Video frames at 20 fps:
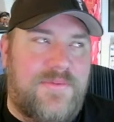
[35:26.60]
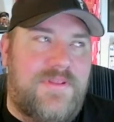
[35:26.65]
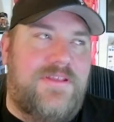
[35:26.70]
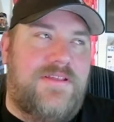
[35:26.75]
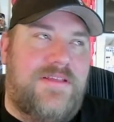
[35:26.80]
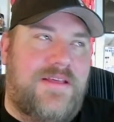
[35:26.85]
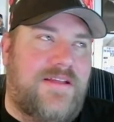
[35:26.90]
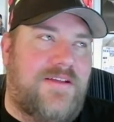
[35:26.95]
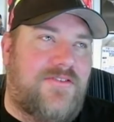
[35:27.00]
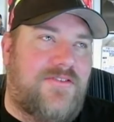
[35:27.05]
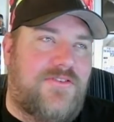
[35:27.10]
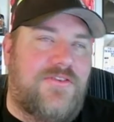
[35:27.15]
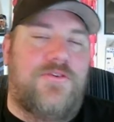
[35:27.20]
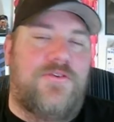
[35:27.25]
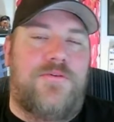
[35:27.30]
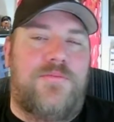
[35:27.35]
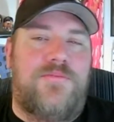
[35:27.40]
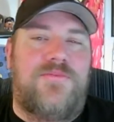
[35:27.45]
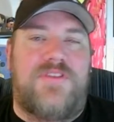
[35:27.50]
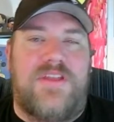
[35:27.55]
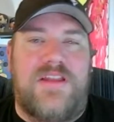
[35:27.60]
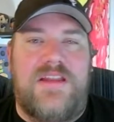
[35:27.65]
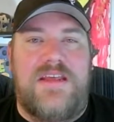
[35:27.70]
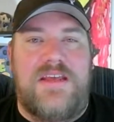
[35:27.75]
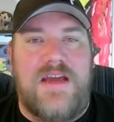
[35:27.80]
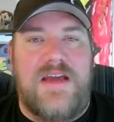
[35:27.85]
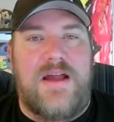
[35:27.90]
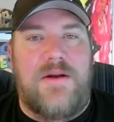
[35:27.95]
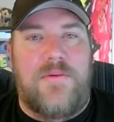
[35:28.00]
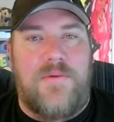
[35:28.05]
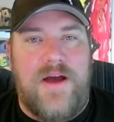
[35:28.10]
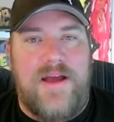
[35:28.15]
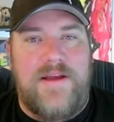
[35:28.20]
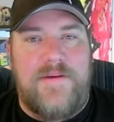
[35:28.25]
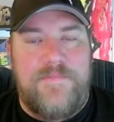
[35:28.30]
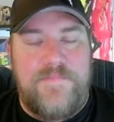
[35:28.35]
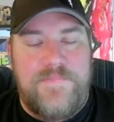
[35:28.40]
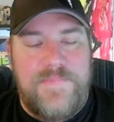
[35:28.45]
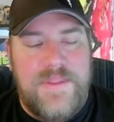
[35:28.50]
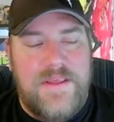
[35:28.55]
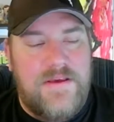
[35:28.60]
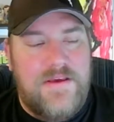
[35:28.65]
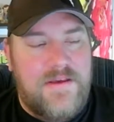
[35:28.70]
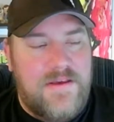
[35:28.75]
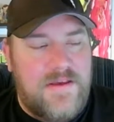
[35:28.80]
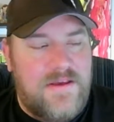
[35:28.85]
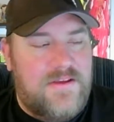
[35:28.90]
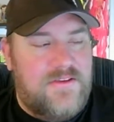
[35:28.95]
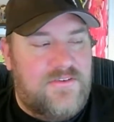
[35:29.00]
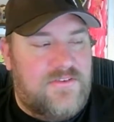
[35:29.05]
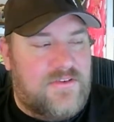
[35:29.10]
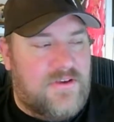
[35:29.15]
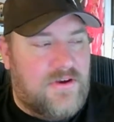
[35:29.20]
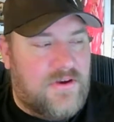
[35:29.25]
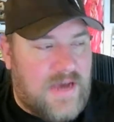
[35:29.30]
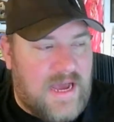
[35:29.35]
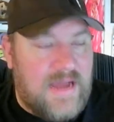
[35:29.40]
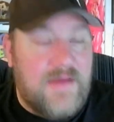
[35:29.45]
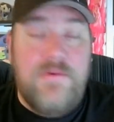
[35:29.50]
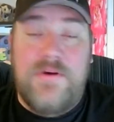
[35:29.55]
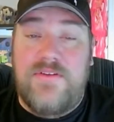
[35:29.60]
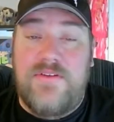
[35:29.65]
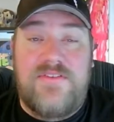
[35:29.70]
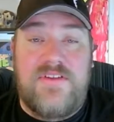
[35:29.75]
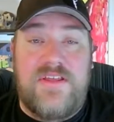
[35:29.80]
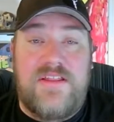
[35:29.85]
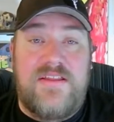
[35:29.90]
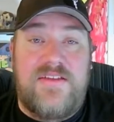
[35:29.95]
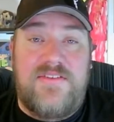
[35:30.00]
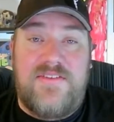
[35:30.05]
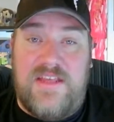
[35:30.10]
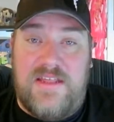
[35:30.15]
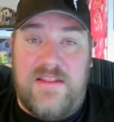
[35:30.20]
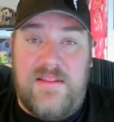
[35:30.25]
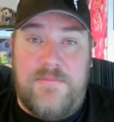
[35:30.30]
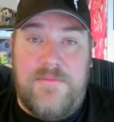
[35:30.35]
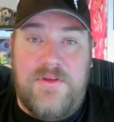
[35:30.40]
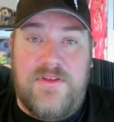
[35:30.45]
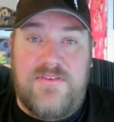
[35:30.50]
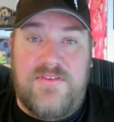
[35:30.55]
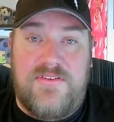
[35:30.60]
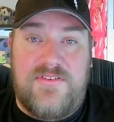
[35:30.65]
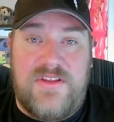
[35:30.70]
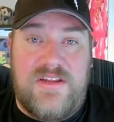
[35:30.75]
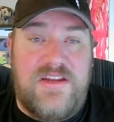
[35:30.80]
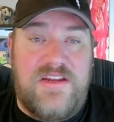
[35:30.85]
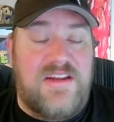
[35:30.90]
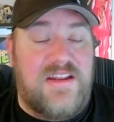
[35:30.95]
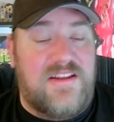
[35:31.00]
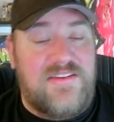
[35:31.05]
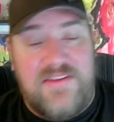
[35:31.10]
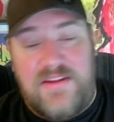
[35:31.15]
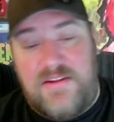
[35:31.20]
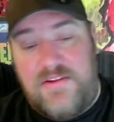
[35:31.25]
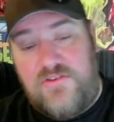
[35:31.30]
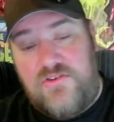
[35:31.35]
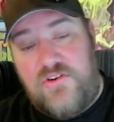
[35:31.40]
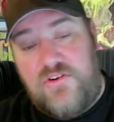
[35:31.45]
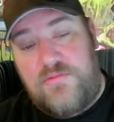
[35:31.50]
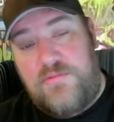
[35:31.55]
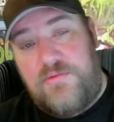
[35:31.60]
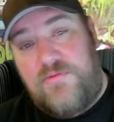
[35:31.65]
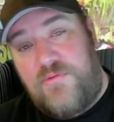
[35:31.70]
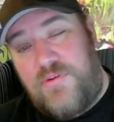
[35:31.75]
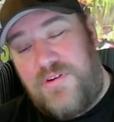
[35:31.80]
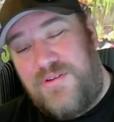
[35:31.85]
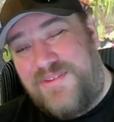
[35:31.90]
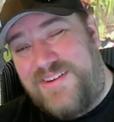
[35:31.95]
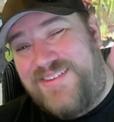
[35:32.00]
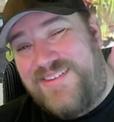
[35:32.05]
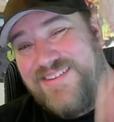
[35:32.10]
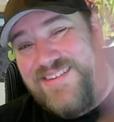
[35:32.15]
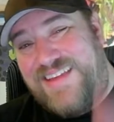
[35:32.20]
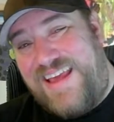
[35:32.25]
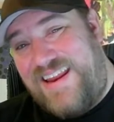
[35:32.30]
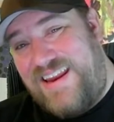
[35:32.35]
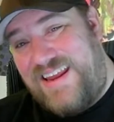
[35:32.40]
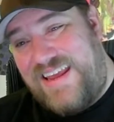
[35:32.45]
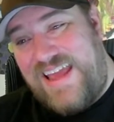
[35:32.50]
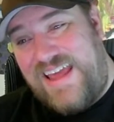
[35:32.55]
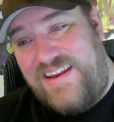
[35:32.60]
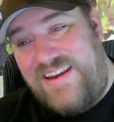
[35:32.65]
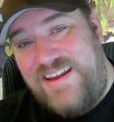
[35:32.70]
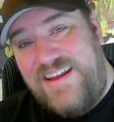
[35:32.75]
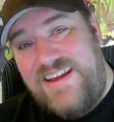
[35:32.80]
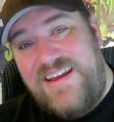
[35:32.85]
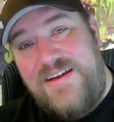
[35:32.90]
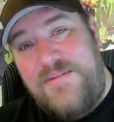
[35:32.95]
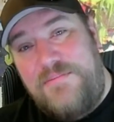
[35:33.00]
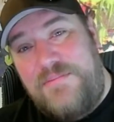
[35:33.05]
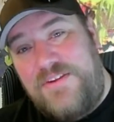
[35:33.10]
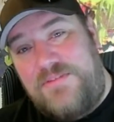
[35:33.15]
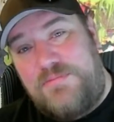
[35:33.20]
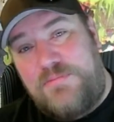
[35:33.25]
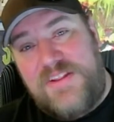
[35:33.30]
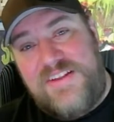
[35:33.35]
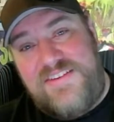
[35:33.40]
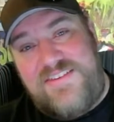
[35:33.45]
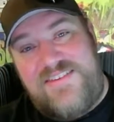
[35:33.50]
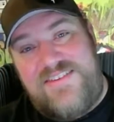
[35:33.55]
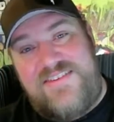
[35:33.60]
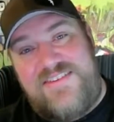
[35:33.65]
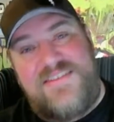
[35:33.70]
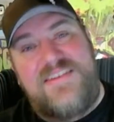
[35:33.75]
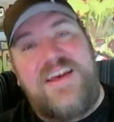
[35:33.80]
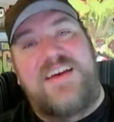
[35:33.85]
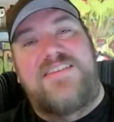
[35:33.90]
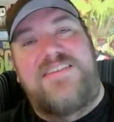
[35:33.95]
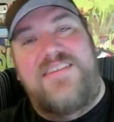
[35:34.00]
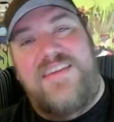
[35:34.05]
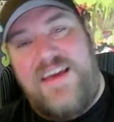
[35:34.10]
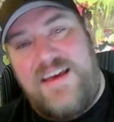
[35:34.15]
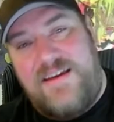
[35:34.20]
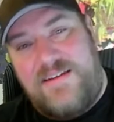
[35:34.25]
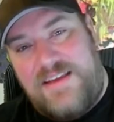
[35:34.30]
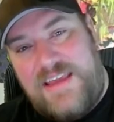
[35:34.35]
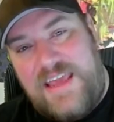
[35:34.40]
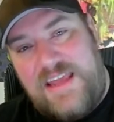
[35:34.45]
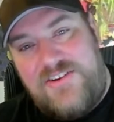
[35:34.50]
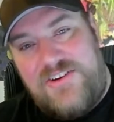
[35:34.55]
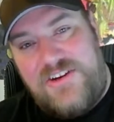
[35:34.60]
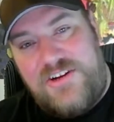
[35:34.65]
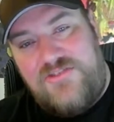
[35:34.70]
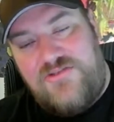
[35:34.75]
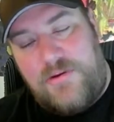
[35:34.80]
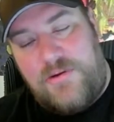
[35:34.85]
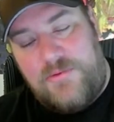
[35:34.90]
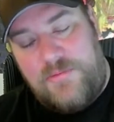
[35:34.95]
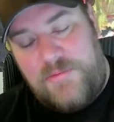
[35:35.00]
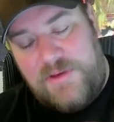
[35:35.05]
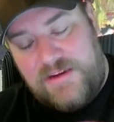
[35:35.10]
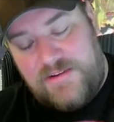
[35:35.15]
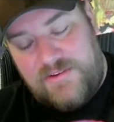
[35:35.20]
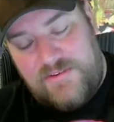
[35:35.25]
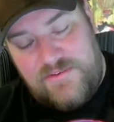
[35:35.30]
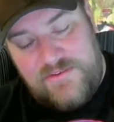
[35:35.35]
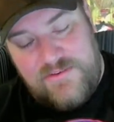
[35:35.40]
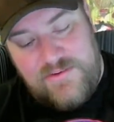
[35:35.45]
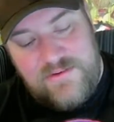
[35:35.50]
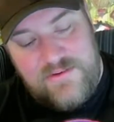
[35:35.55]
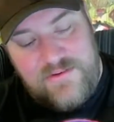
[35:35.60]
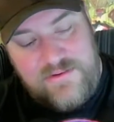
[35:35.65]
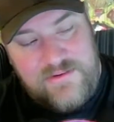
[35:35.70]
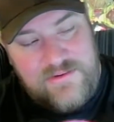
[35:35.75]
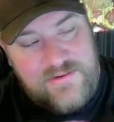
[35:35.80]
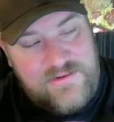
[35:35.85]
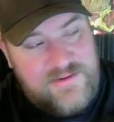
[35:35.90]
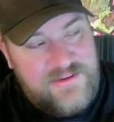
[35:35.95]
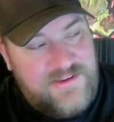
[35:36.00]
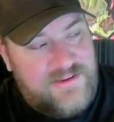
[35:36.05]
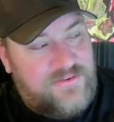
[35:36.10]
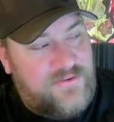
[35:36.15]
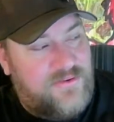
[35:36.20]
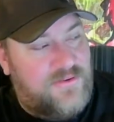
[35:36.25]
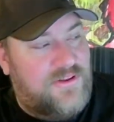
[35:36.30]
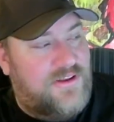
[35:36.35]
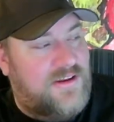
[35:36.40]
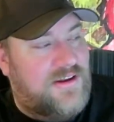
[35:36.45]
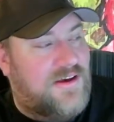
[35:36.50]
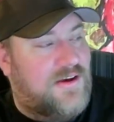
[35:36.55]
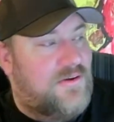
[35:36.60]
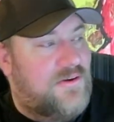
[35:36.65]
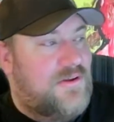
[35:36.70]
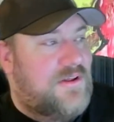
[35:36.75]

it assumes that he got away. So I will say this, Haley Mills is in it. And I said this joke before and I'm going to say it again. Miss Bliss sucks at catching troublemakers. That's all I know.